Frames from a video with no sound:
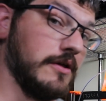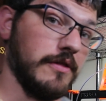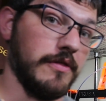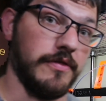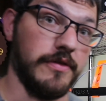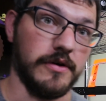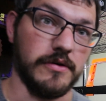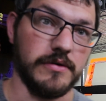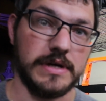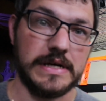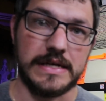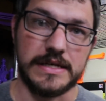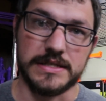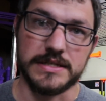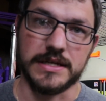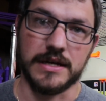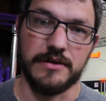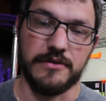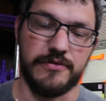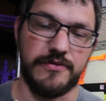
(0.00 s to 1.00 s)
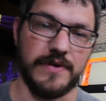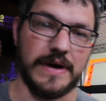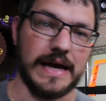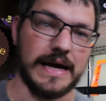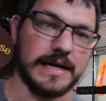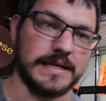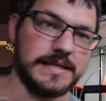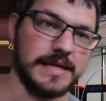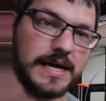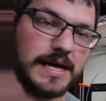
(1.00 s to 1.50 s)
There is, in
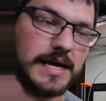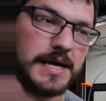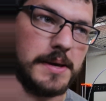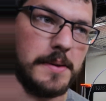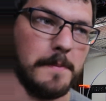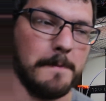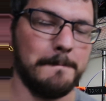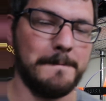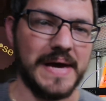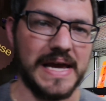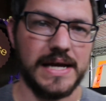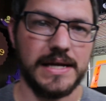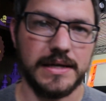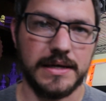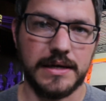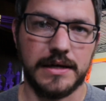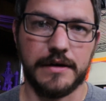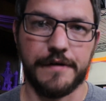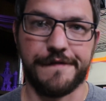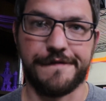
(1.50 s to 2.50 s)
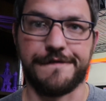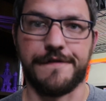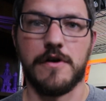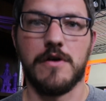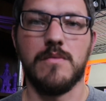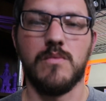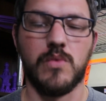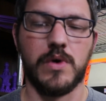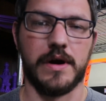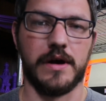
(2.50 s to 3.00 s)
fact, a beta
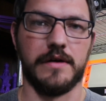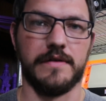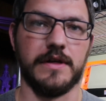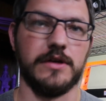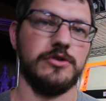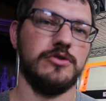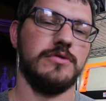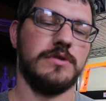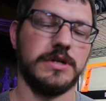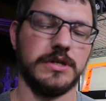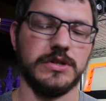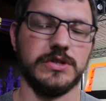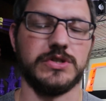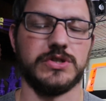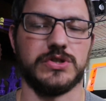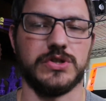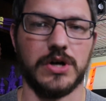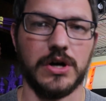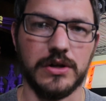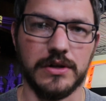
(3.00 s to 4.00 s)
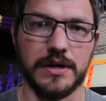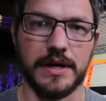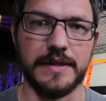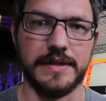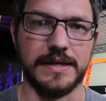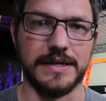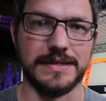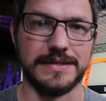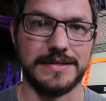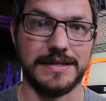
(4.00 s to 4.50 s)
firmware that you can install
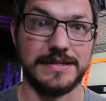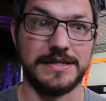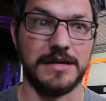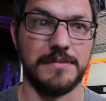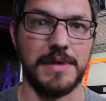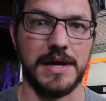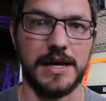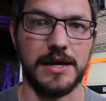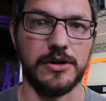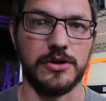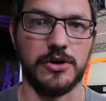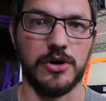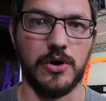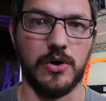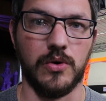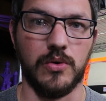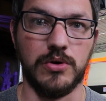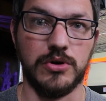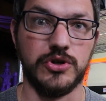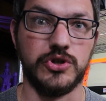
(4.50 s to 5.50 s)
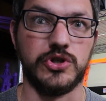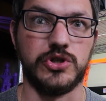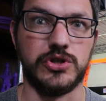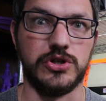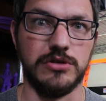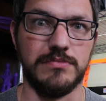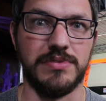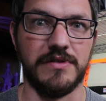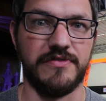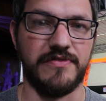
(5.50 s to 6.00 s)
on this to make it go
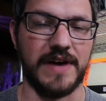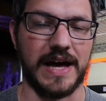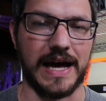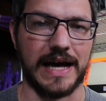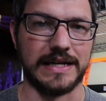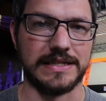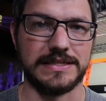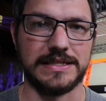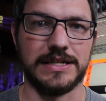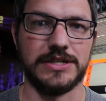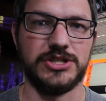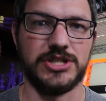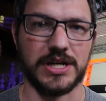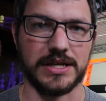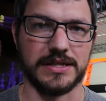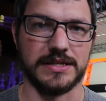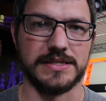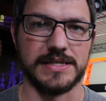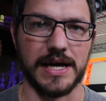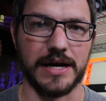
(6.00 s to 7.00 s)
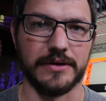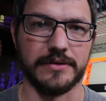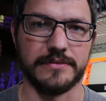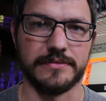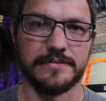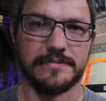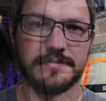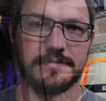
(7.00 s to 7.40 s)
stupid fast. Check this out.